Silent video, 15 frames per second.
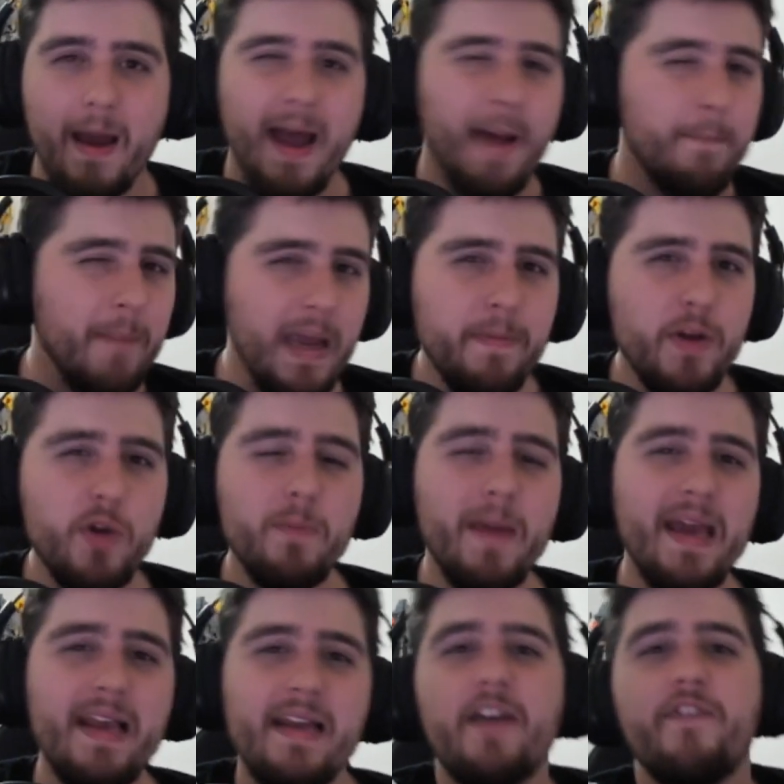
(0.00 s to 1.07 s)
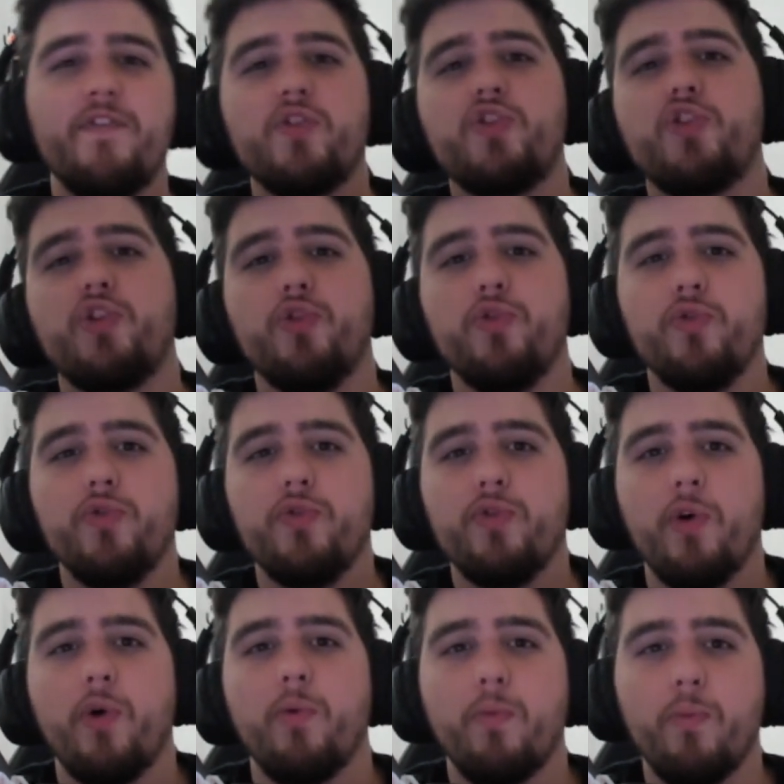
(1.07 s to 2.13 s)
Maybe you make an effort to,
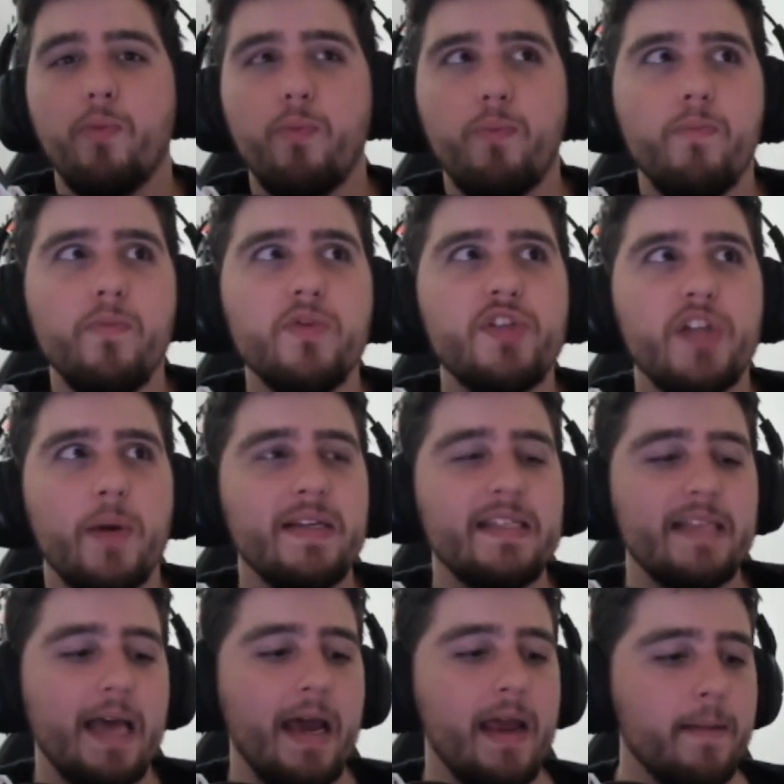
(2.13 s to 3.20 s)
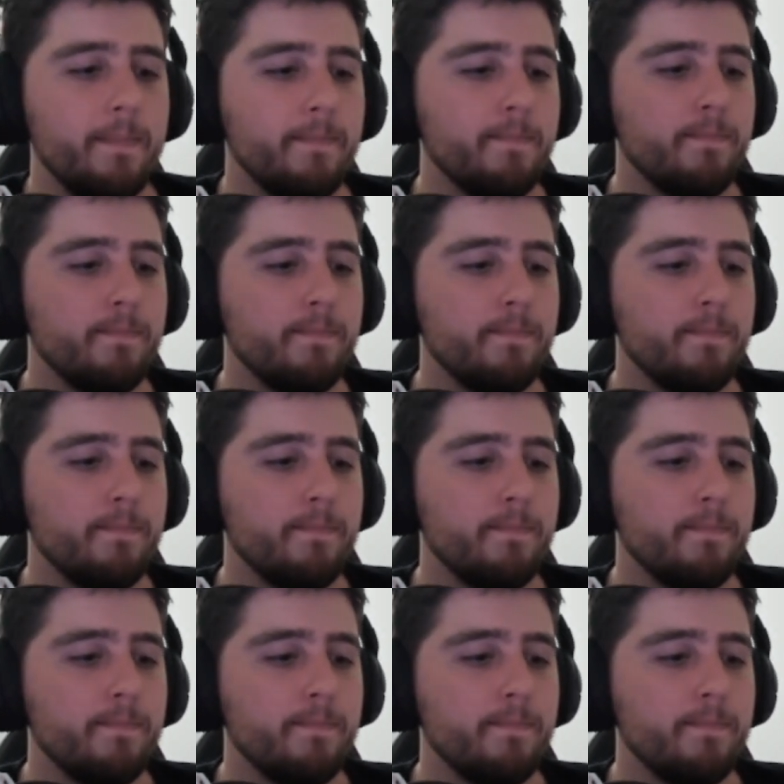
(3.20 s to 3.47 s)
shall we say,